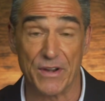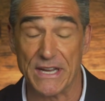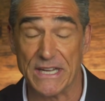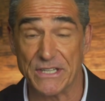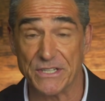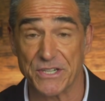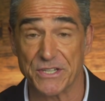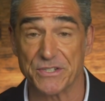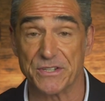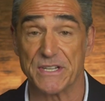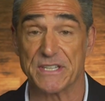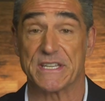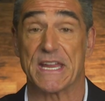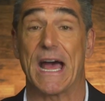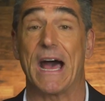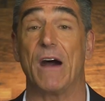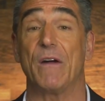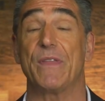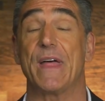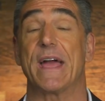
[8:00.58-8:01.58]
industries,
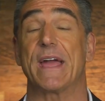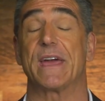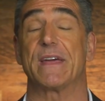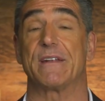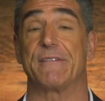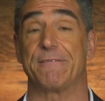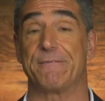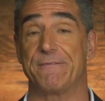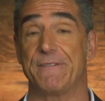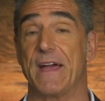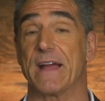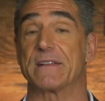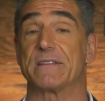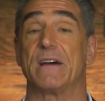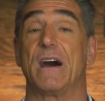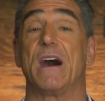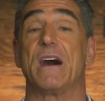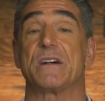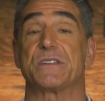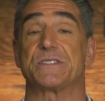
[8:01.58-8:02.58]
how that could affect
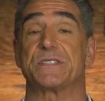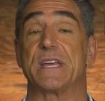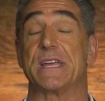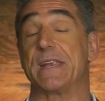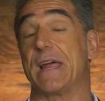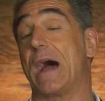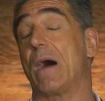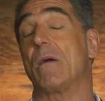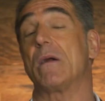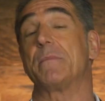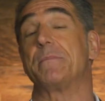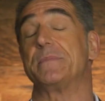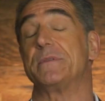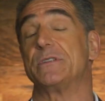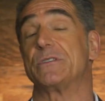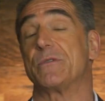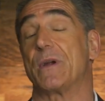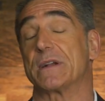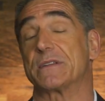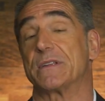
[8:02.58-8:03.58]
us in our
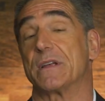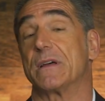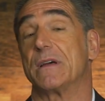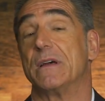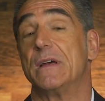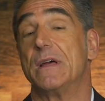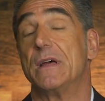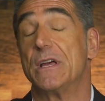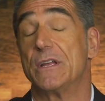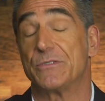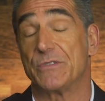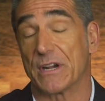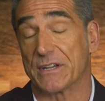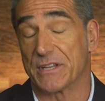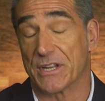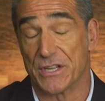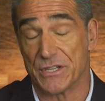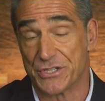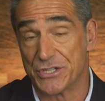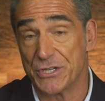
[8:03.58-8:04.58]

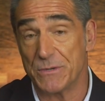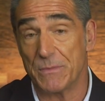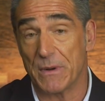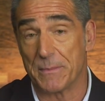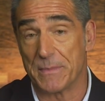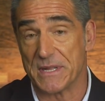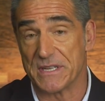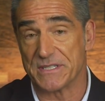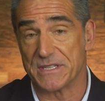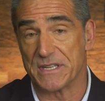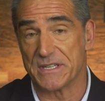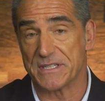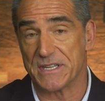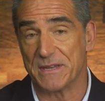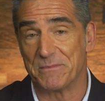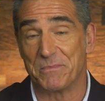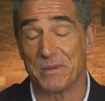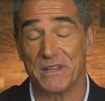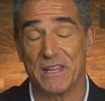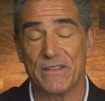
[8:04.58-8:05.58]
direct-to-consumer business.
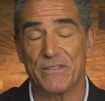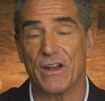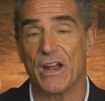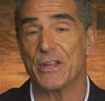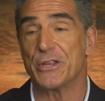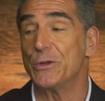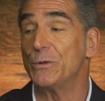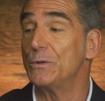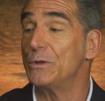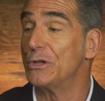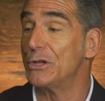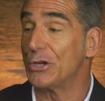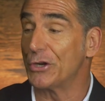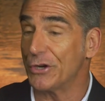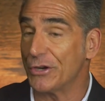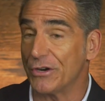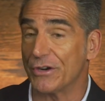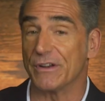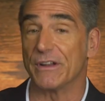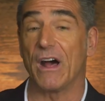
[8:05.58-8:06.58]
And believe it or not, you
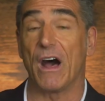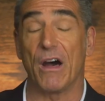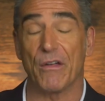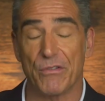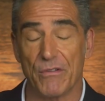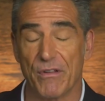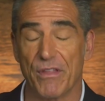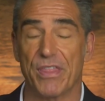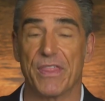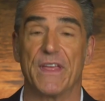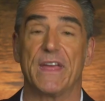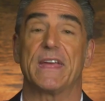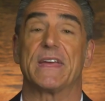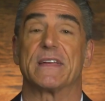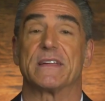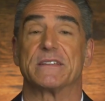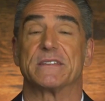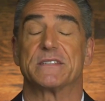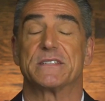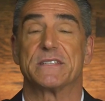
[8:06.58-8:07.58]
learn other
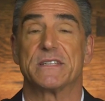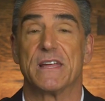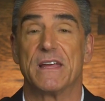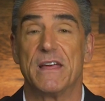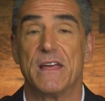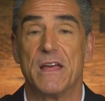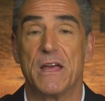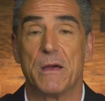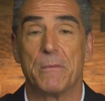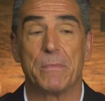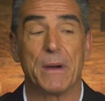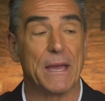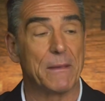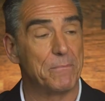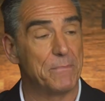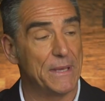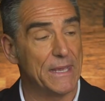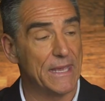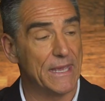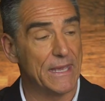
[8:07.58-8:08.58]
things by
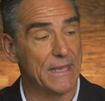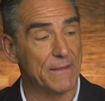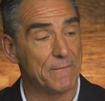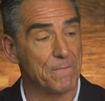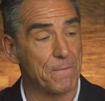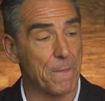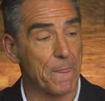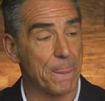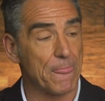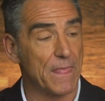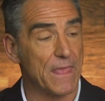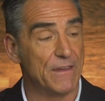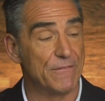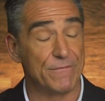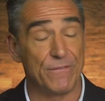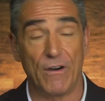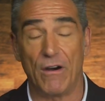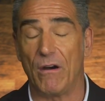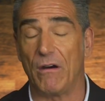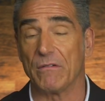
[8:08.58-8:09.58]
being
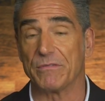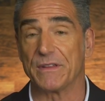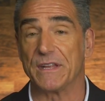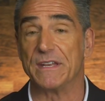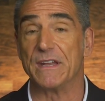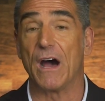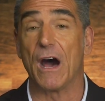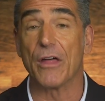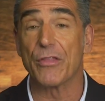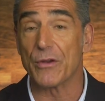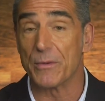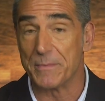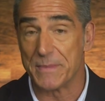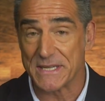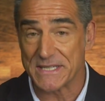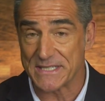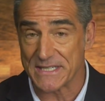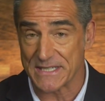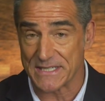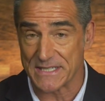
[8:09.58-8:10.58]
involved in other
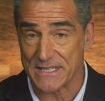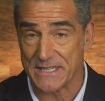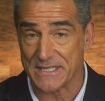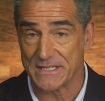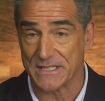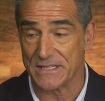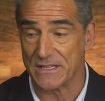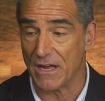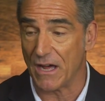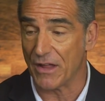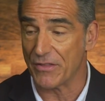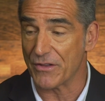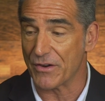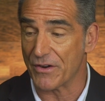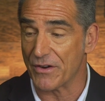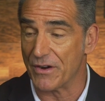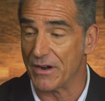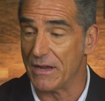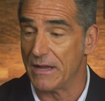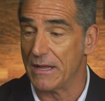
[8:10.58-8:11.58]
businesses and
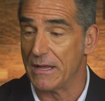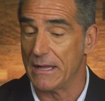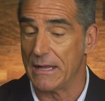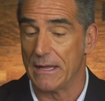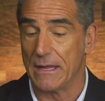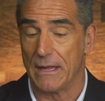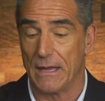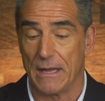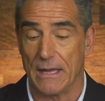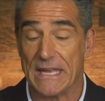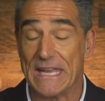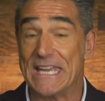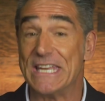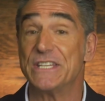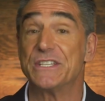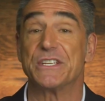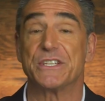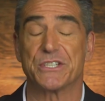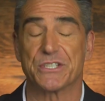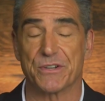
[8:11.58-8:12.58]
other
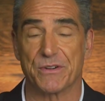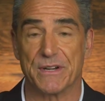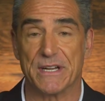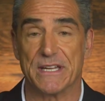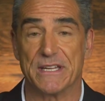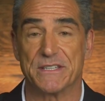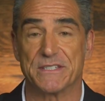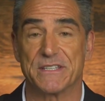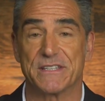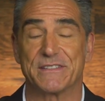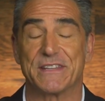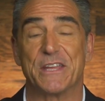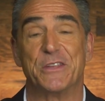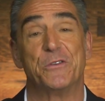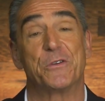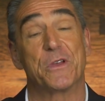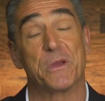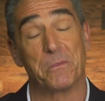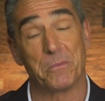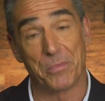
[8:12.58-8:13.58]
industries that
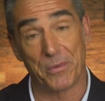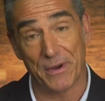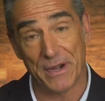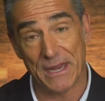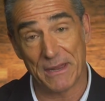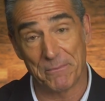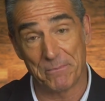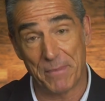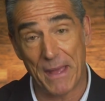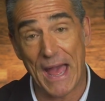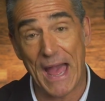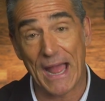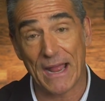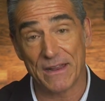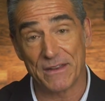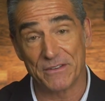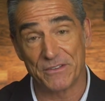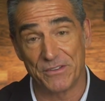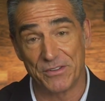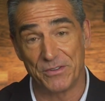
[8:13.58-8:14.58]
you can bring
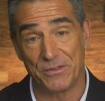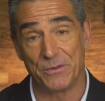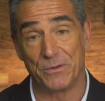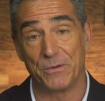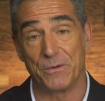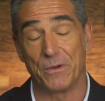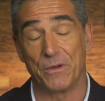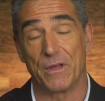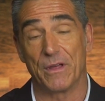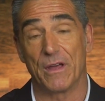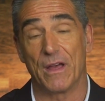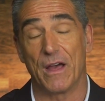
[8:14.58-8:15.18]
back to